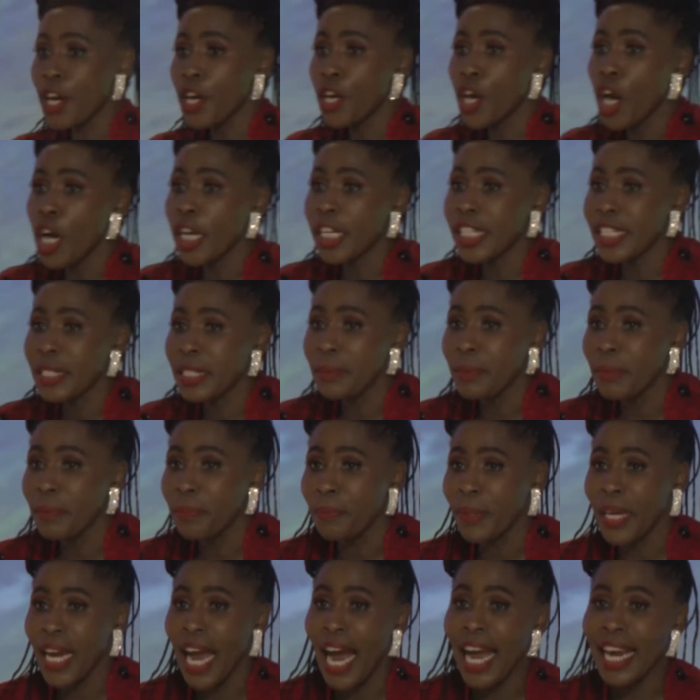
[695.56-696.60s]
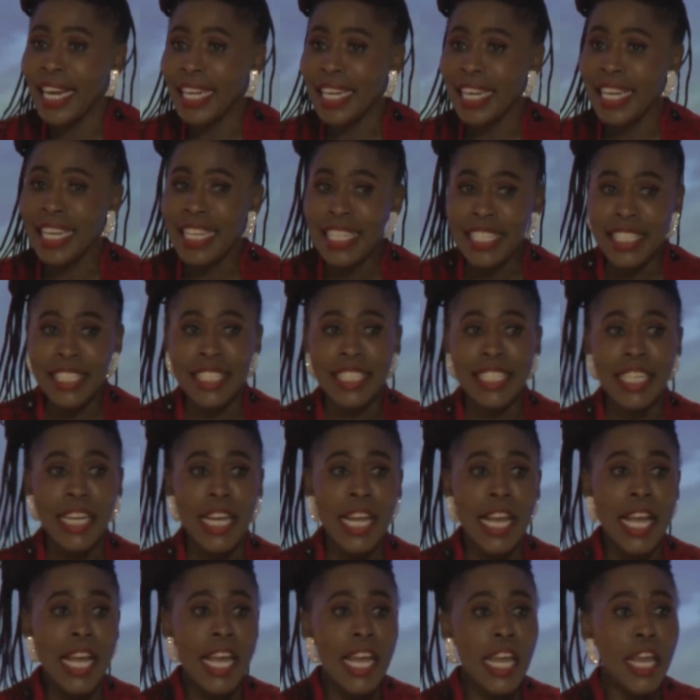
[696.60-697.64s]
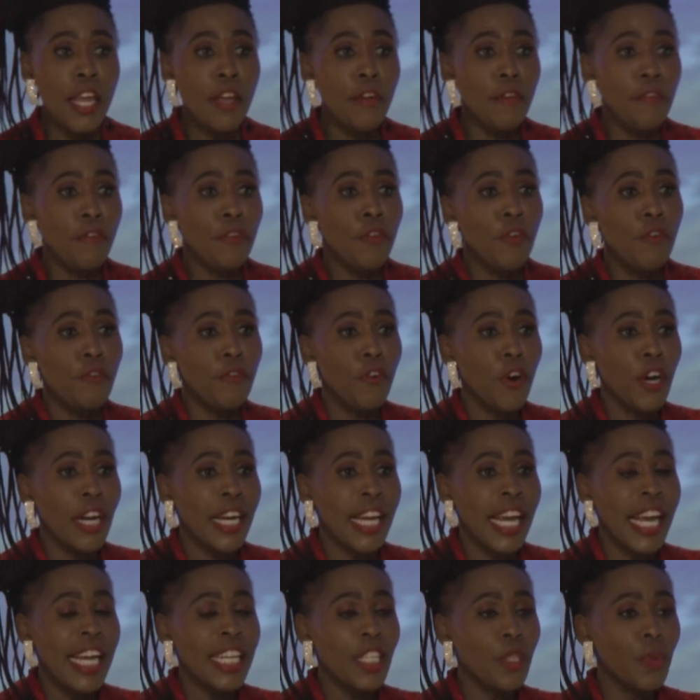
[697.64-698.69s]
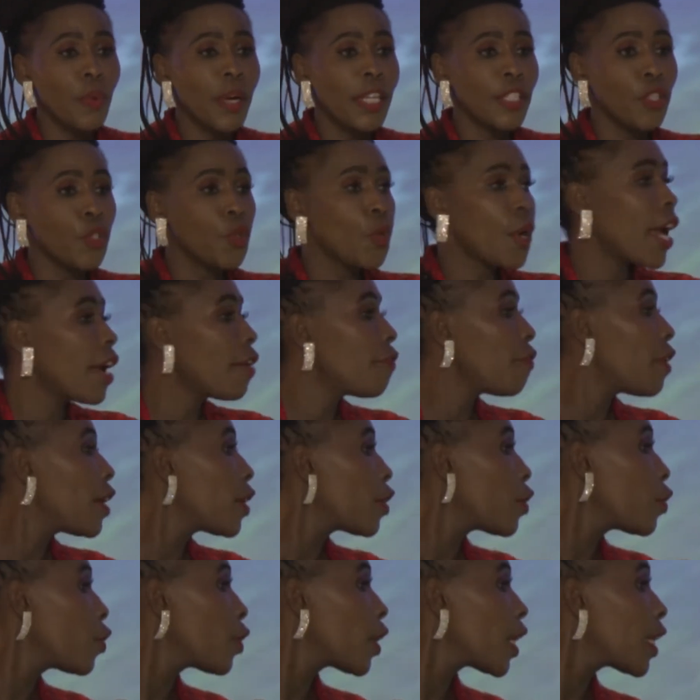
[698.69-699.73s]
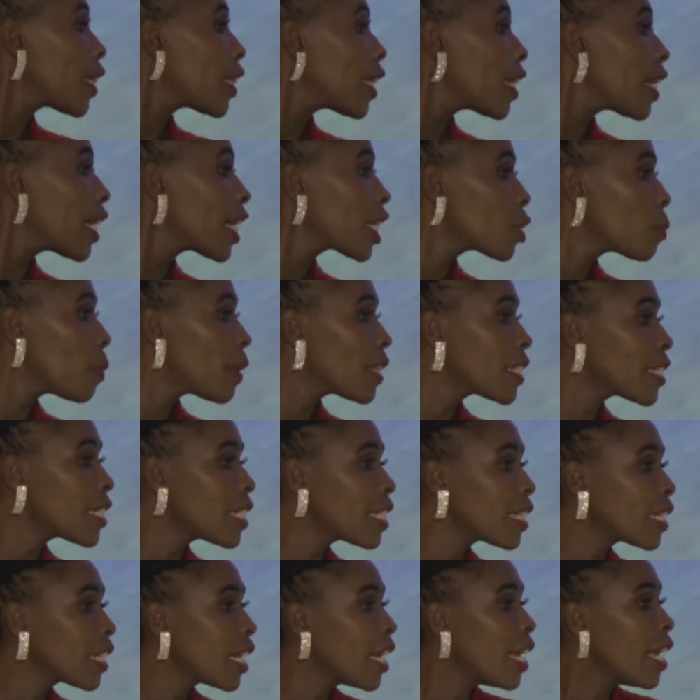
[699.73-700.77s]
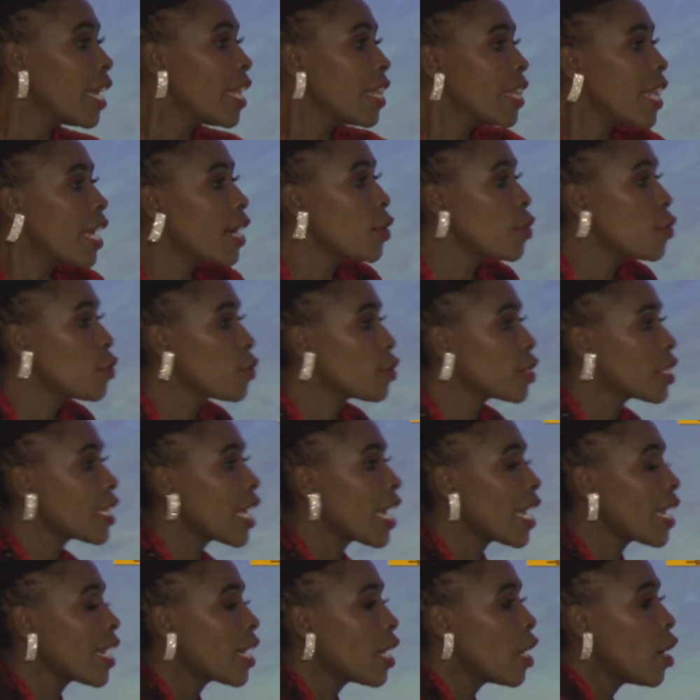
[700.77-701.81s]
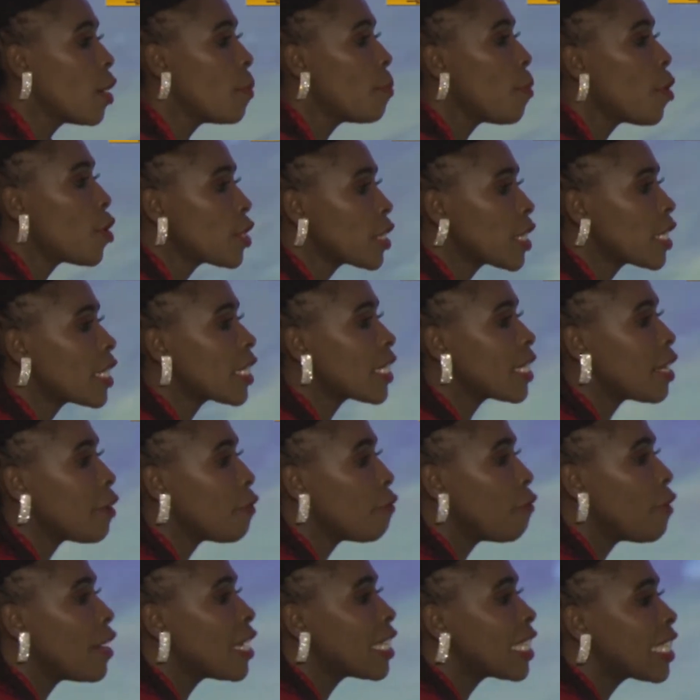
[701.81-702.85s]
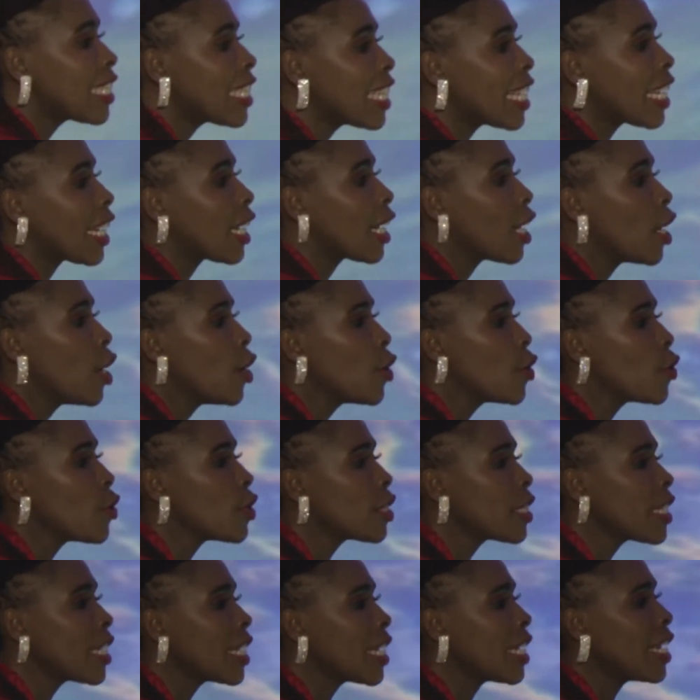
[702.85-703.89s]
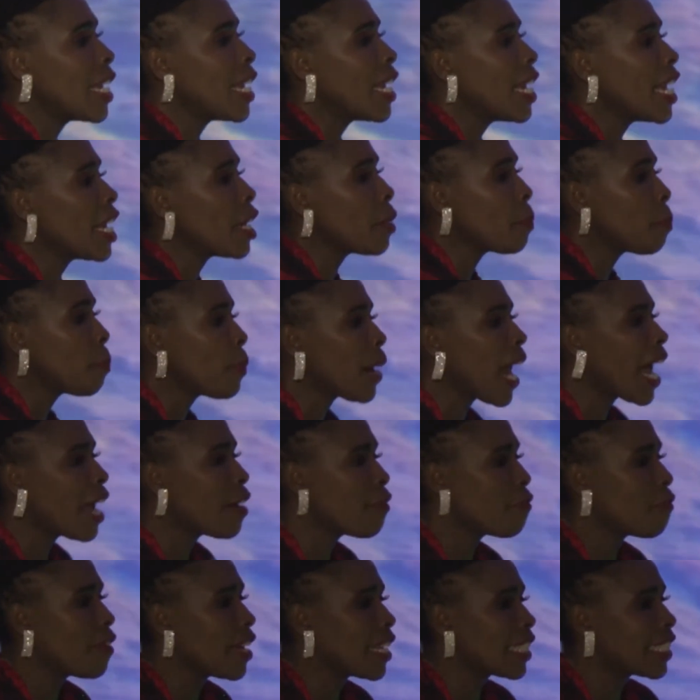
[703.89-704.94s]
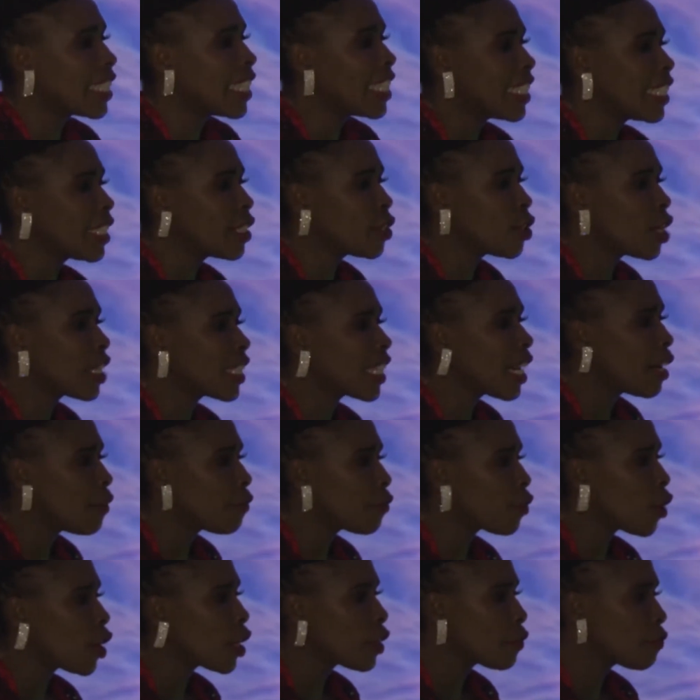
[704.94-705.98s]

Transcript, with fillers: cannot be unleashed if you forget what you have and look at the next person. Then you say, Moses, the first thing, you see, in private, he did not have